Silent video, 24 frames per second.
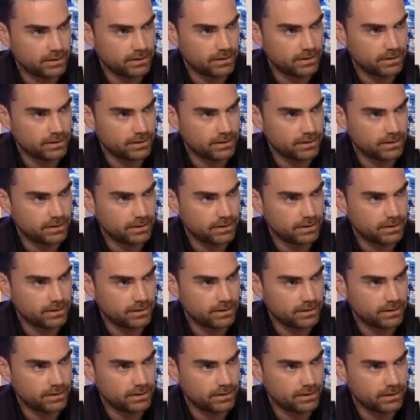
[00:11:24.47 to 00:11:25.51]

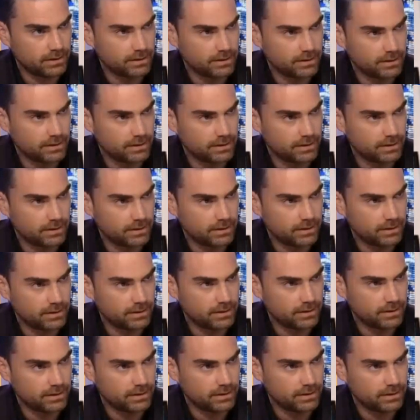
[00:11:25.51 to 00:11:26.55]

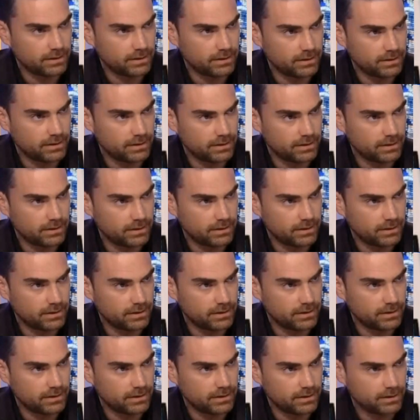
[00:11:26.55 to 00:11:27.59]

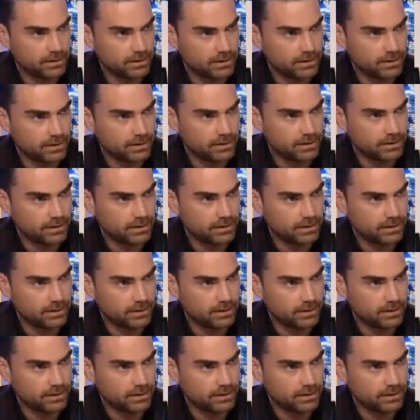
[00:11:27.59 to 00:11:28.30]
[no speech]